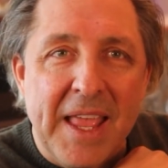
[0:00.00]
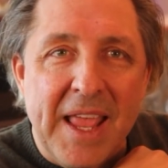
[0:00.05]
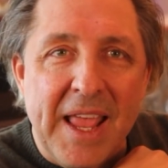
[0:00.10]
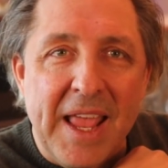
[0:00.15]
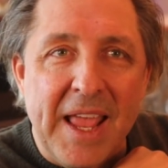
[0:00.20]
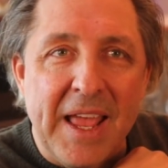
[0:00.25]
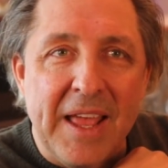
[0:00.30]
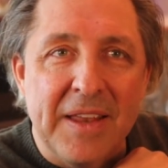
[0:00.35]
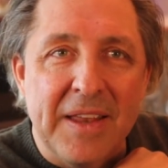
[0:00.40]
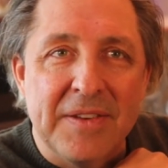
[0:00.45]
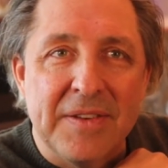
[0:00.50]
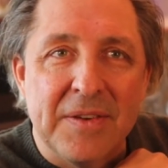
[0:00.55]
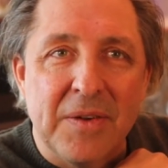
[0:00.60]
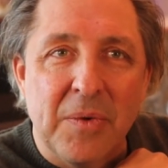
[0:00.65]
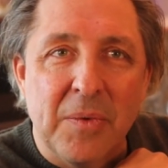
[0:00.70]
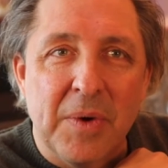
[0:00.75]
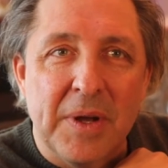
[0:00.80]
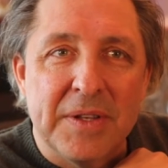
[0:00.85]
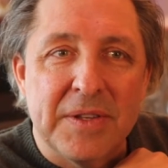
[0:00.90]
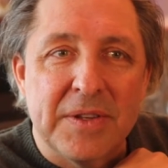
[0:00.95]
And
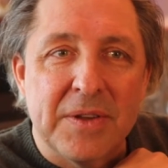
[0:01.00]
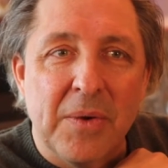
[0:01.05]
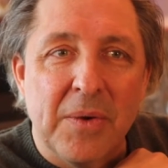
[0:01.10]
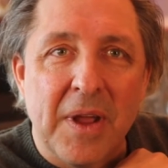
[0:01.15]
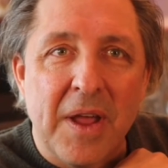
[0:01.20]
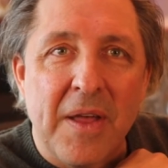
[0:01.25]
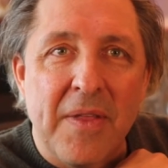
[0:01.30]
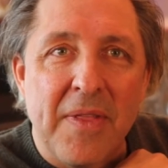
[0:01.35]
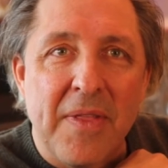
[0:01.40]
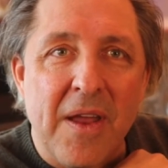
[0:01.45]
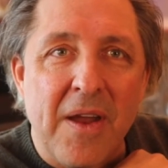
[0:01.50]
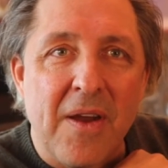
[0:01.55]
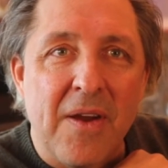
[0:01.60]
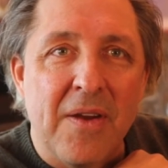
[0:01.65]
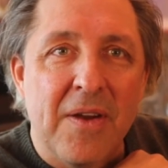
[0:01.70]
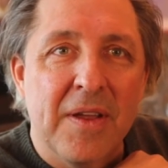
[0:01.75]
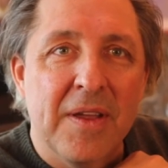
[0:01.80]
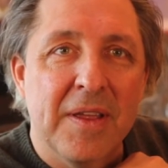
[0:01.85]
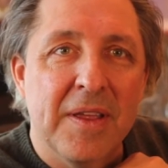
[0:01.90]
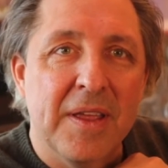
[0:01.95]
what's going on
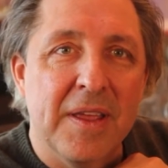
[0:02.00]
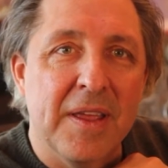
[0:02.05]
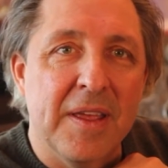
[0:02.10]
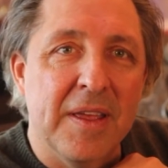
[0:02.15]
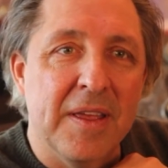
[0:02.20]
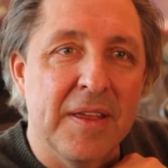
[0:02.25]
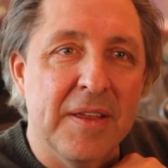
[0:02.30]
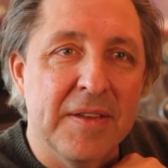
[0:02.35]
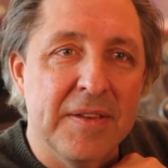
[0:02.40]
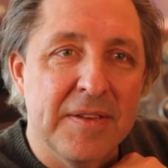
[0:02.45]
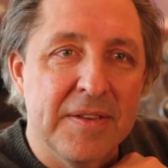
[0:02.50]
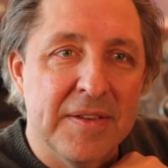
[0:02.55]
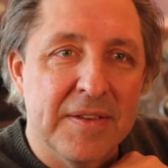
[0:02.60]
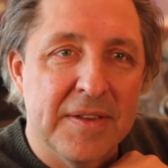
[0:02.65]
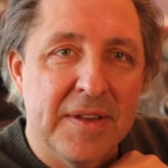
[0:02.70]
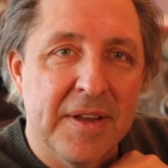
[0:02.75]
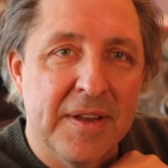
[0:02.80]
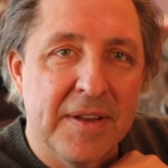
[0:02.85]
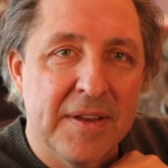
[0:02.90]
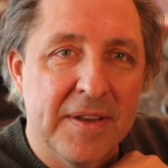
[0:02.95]
there
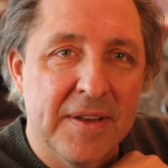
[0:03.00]
is